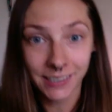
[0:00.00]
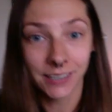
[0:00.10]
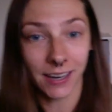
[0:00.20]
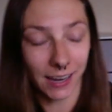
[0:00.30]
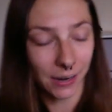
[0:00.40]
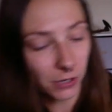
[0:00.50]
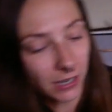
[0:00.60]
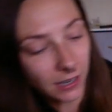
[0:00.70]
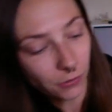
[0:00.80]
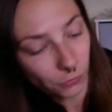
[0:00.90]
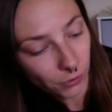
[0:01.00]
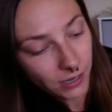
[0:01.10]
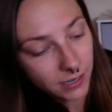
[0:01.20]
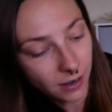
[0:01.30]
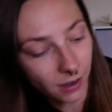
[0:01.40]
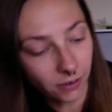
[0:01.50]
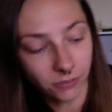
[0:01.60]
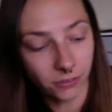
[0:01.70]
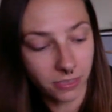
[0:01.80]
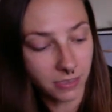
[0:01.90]
Okay, we're getting rid
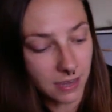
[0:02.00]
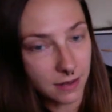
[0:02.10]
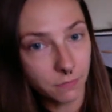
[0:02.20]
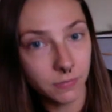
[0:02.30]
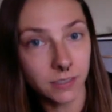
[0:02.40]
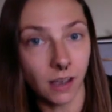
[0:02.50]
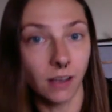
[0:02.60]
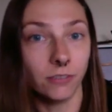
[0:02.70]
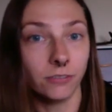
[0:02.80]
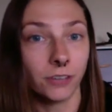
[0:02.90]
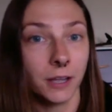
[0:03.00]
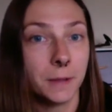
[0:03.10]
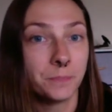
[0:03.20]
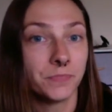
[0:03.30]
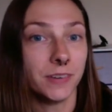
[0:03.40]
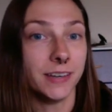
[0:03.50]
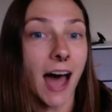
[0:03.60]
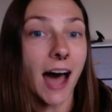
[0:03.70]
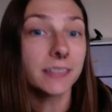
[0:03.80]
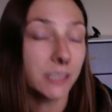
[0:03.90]
of themes of
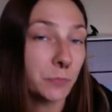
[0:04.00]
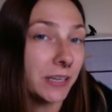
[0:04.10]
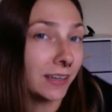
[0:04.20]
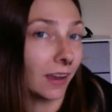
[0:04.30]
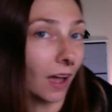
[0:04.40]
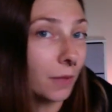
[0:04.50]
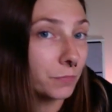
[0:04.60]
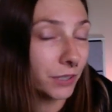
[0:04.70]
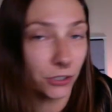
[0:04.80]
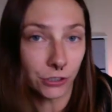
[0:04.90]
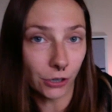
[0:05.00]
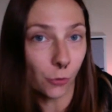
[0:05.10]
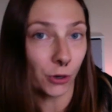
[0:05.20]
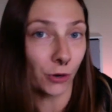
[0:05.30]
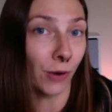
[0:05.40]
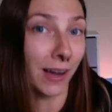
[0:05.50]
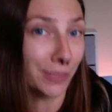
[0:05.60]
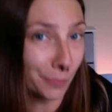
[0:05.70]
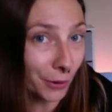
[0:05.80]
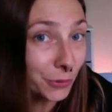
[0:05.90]
not speaking up because you don't want to rock
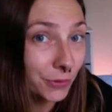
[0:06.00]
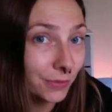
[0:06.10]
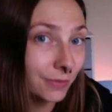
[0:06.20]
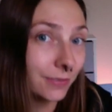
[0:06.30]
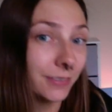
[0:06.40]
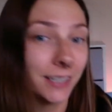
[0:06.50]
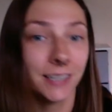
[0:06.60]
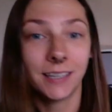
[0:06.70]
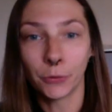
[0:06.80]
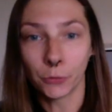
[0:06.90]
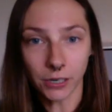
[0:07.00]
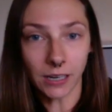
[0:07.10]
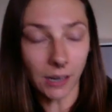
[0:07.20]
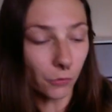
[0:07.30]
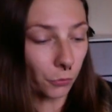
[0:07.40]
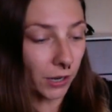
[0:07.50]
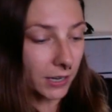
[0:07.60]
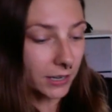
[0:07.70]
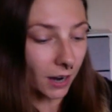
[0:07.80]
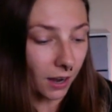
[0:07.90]
the boat. We're getting
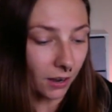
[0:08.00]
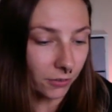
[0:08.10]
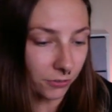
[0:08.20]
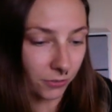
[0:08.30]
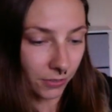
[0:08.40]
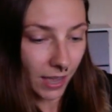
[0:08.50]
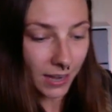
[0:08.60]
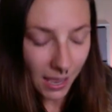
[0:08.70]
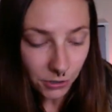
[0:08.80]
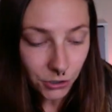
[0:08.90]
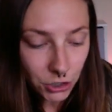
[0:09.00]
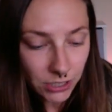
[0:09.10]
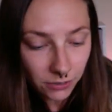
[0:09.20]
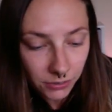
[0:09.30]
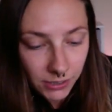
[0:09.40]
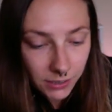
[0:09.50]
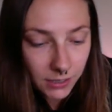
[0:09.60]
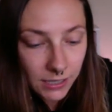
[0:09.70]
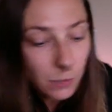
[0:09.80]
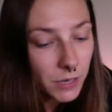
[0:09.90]
rid of that energy of
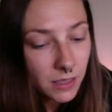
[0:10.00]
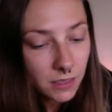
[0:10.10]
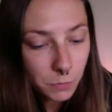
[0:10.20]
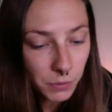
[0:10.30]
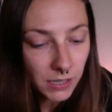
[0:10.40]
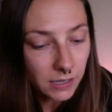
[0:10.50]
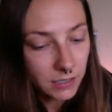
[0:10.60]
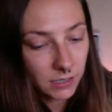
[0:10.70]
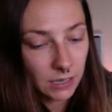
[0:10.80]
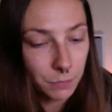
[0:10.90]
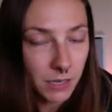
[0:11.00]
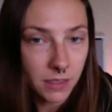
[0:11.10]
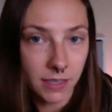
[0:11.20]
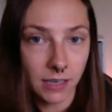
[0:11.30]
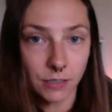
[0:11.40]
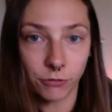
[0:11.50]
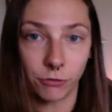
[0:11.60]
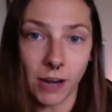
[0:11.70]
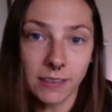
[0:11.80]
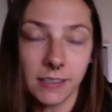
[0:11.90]
keeping the peace, keeping things
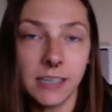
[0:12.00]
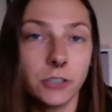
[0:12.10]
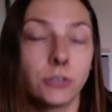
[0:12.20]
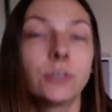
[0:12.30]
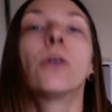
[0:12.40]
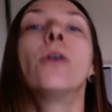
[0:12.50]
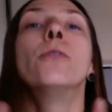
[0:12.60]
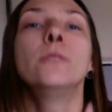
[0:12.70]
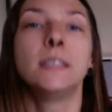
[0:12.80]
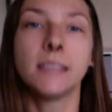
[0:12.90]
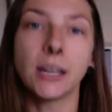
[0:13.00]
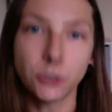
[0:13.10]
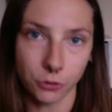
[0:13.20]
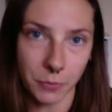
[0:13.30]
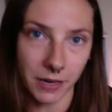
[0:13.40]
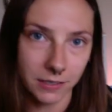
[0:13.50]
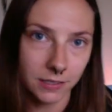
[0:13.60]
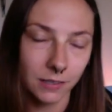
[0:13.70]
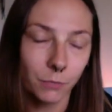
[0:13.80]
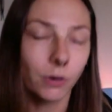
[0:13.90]
friendly to your own
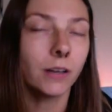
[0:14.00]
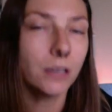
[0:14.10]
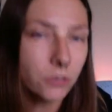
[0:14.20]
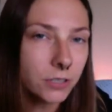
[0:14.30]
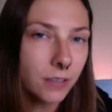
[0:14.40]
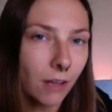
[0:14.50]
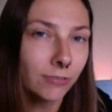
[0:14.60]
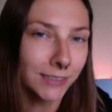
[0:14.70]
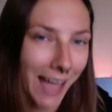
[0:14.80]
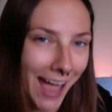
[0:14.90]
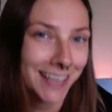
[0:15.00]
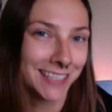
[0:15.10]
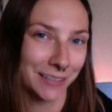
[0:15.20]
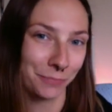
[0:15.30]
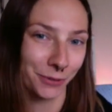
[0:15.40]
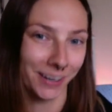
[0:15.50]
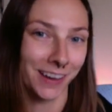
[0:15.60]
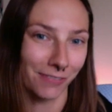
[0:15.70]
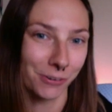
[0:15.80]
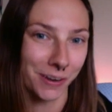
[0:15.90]
detriment, putting yourself last and putting
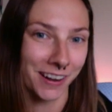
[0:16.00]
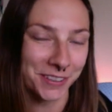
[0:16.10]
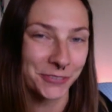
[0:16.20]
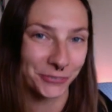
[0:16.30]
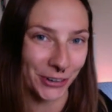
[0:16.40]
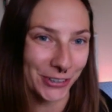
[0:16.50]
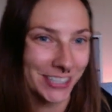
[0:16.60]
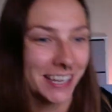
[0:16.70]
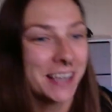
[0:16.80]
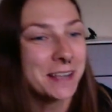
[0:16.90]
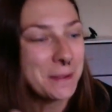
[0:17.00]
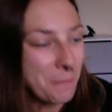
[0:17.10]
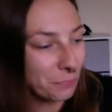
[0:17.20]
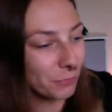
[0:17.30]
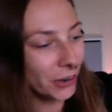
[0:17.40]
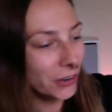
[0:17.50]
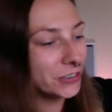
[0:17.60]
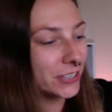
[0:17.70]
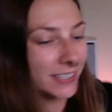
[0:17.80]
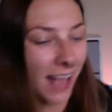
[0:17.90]
everyone else first.
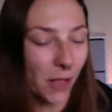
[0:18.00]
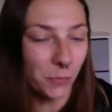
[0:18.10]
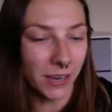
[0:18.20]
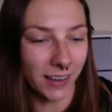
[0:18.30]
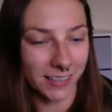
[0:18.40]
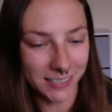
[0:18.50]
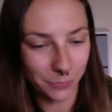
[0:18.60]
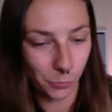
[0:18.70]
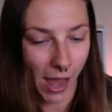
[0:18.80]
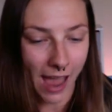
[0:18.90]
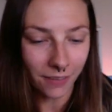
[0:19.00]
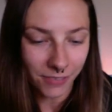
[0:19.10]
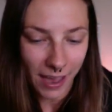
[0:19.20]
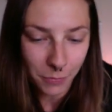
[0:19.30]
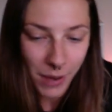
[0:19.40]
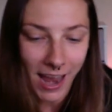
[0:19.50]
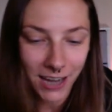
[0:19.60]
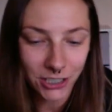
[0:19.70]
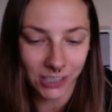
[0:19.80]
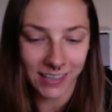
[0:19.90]
Mars is helping us have that
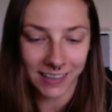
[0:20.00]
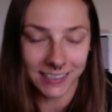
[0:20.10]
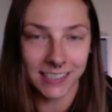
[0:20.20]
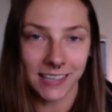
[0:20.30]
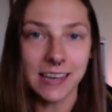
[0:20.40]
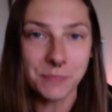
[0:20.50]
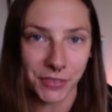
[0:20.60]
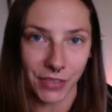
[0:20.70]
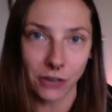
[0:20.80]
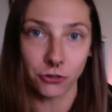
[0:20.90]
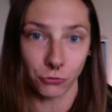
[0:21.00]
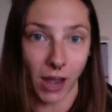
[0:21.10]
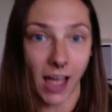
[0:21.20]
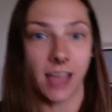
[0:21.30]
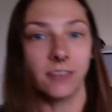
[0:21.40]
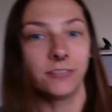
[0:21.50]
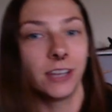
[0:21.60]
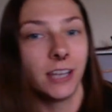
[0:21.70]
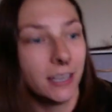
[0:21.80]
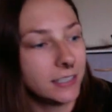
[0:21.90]
passion, that excitement, that drive
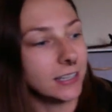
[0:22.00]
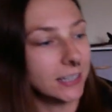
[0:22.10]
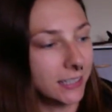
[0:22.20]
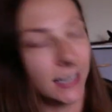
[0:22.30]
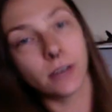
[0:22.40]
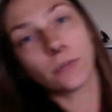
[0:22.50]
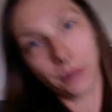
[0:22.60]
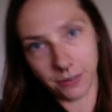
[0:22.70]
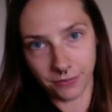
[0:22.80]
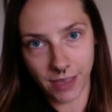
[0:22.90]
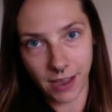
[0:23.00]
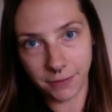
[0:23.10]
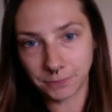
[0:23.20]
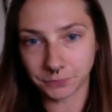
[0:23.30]
to get rid of that.